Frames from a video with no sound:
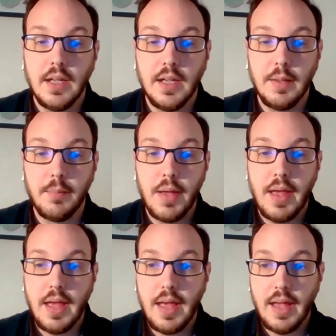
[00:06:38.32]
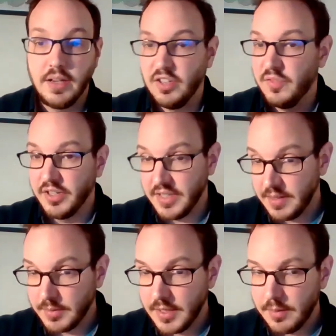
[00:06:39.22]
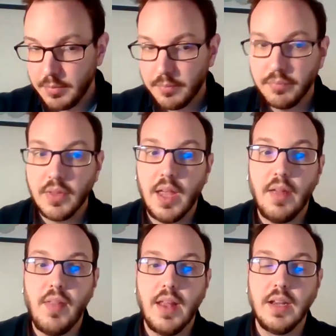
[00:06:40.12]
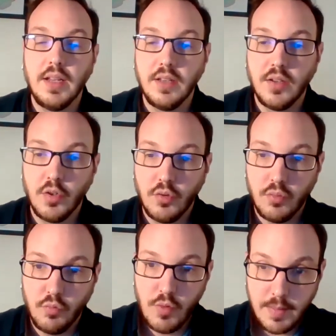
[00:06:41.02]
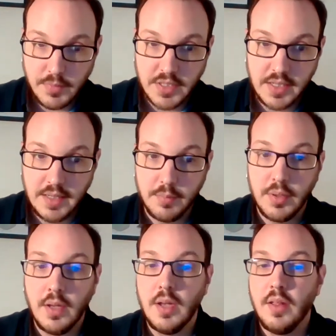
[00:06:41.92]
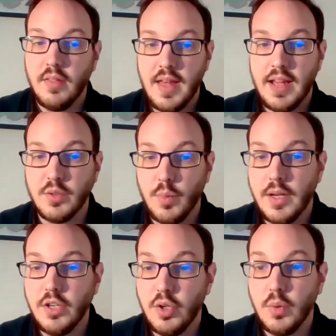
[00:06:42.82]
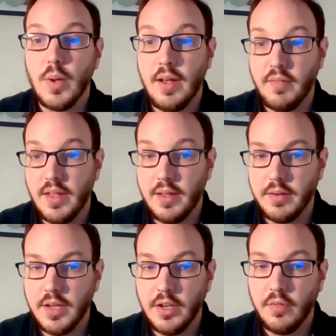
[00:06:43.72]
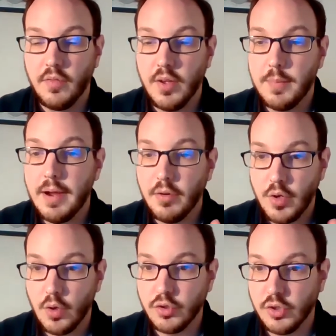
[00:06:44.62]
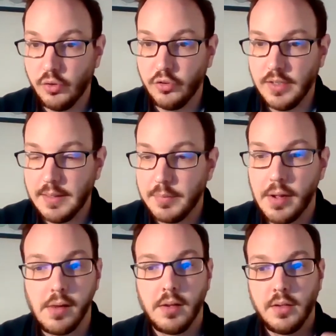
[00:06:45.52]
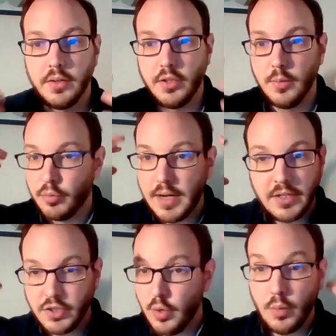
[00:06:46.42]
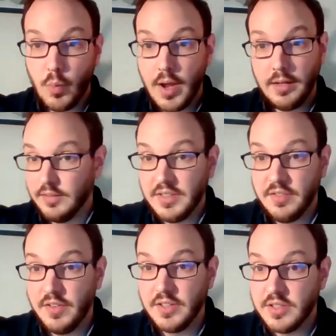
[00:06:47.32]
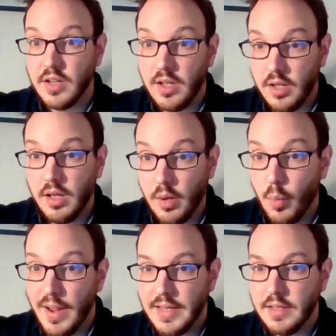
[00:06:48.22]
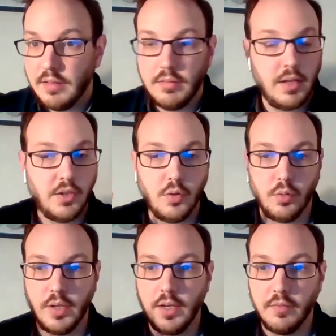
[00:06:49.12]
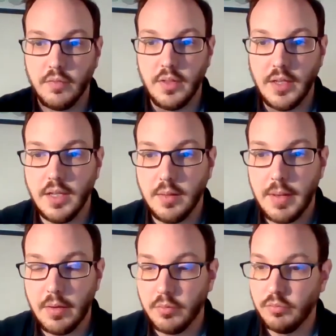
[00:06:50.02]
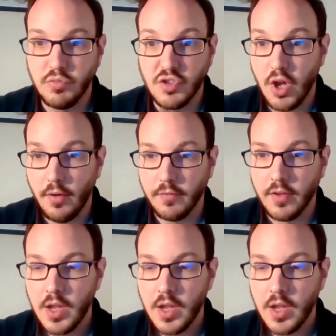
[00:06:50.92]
And it's a very deep sleep. And then in REM sleep, that's when you have that kind of paradoxical sleep. Your brain's going wild as if it's awake and you're kind of thinking about stuff,